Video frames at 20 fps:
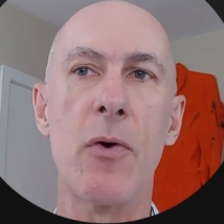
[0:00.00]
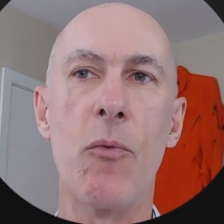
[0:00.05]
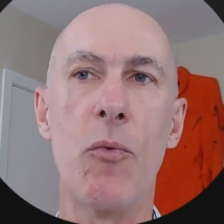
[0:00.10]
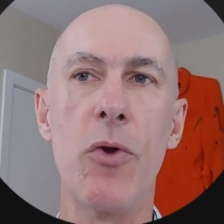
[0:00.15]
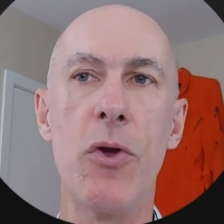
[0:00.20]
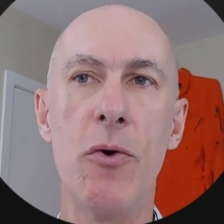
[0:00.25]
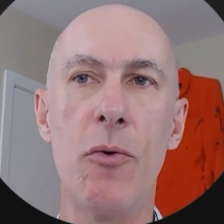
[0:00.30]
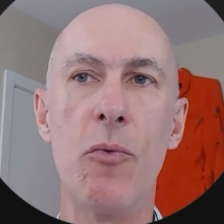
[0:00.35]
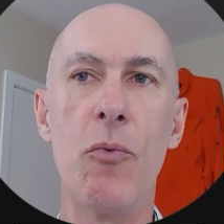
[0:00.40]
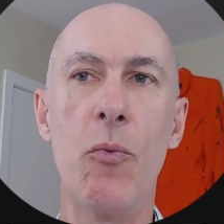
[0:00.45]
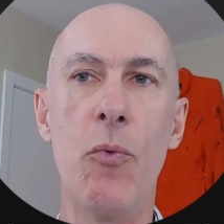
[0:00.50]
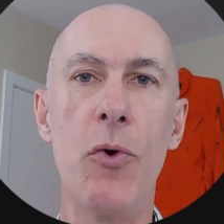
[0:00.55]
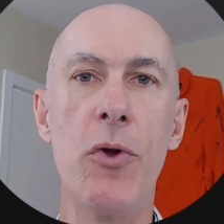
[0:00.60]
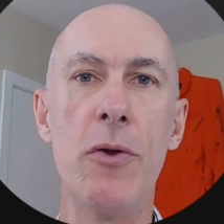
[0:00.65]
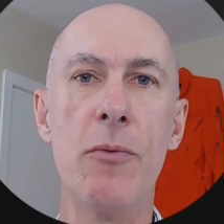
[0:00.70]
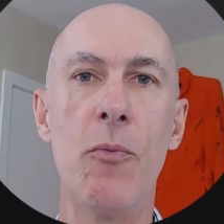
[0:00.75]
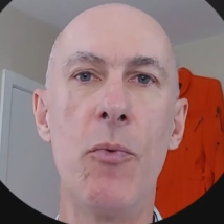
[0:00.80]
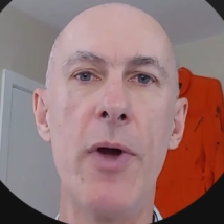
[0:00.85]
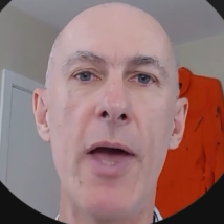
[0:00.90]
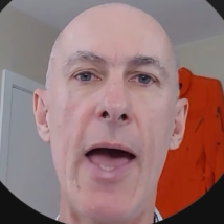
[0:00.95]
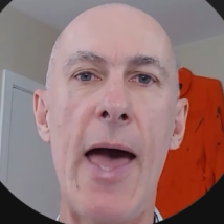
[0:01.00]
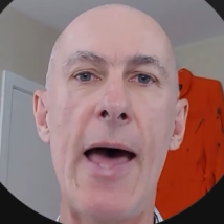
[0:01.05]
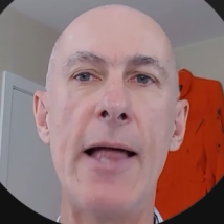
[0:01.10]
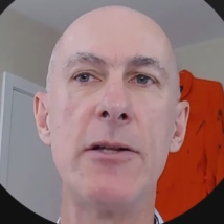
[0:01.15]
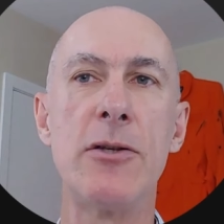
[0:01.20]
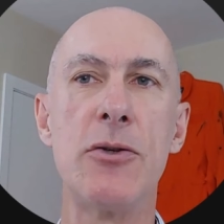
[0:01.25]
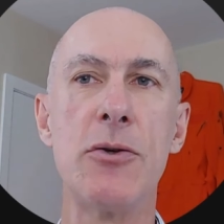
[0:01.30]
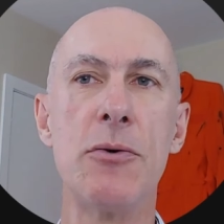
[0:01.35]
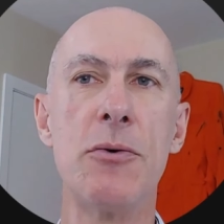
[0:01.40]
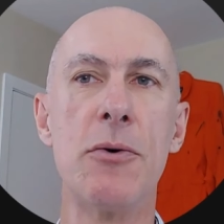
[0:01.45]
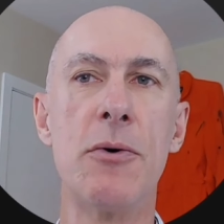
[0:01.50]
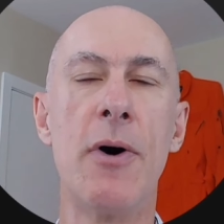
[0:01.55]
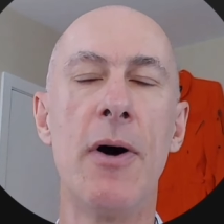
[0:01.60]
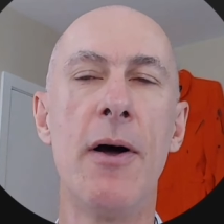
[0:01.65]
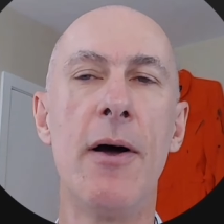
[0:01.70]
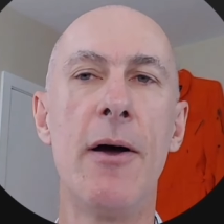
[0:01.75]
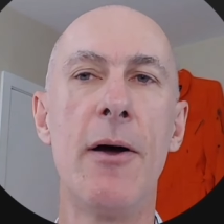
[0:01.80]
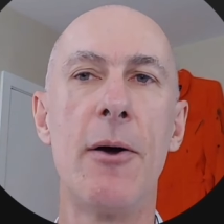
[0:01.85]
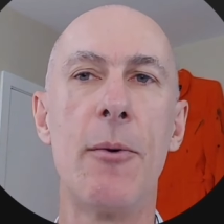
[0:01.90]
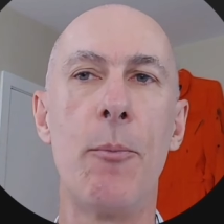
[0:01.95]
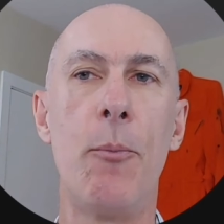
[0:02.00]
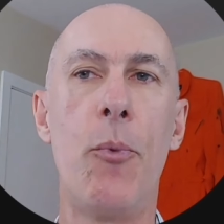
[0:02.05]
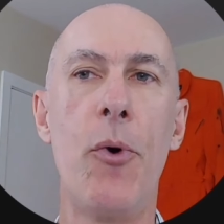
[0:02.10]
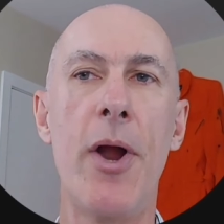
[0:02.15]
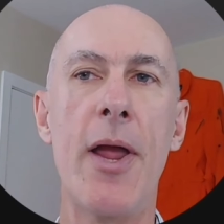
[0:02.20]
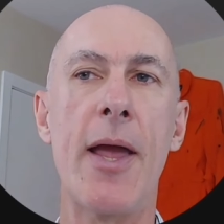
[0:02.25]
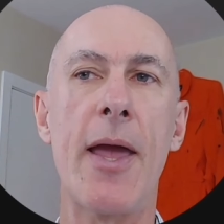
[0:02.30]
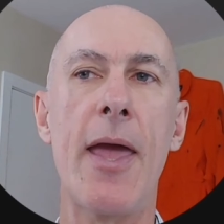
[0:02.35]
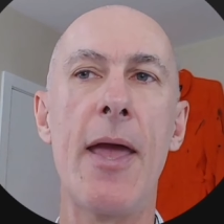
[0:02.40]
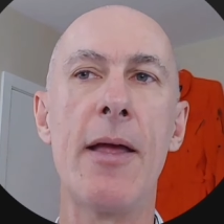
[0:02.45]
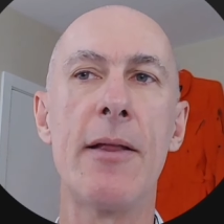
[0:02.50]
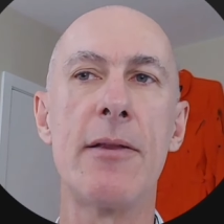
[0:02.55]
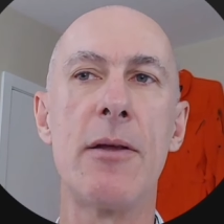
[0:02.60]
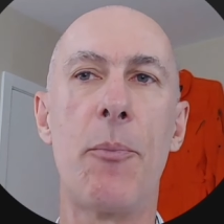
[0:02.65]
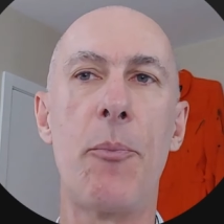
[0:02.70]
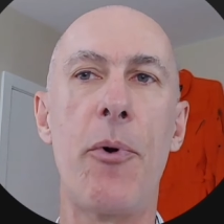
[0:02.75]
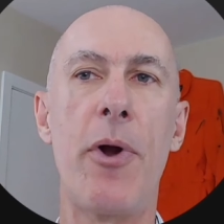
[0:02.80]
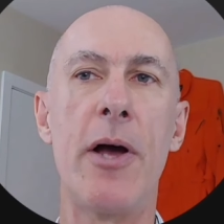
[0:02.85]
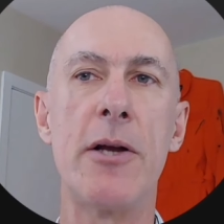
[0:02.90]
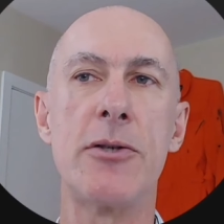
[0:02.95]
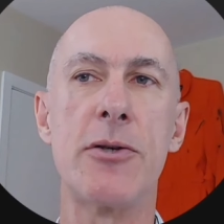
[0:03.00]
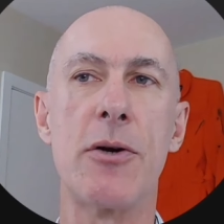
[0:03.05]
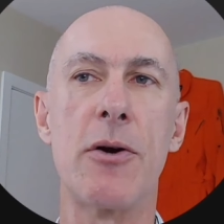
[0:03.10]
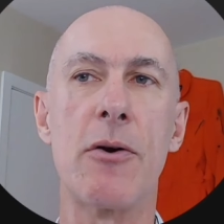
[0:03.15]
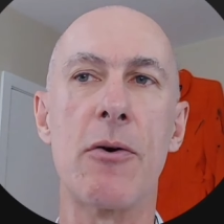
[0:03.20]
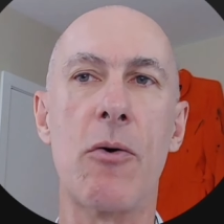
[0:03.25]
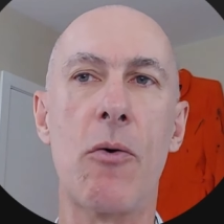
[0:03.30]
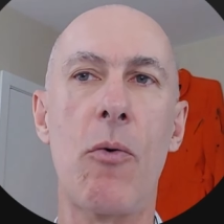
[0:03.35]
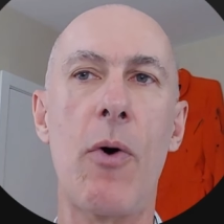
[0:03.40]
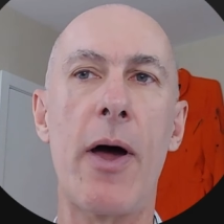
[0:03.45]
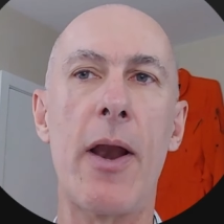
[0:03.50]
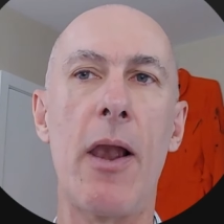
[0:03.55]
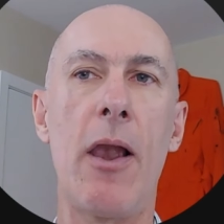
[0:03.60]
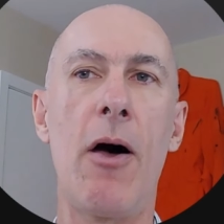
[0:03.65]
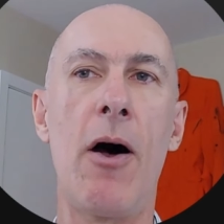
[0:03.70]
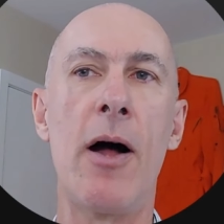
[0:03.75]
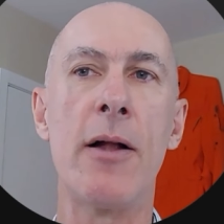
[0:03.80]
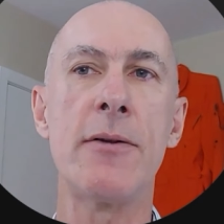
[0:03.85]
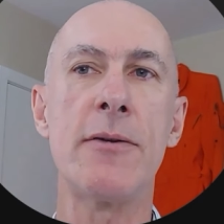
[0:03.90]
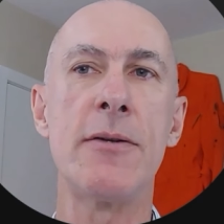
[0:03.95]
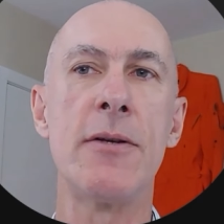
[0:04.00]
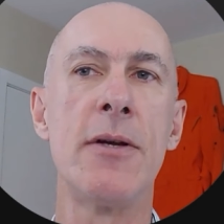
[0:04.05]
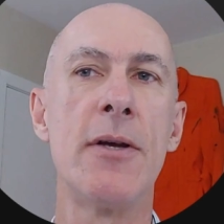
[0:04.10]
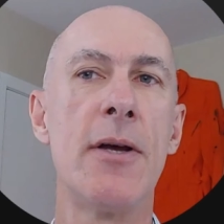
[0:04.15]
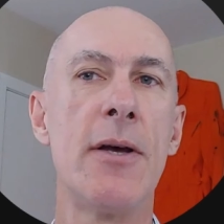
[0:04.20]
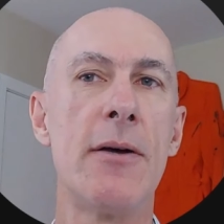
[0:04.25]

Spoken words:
We had to bring in the pressure quite a lot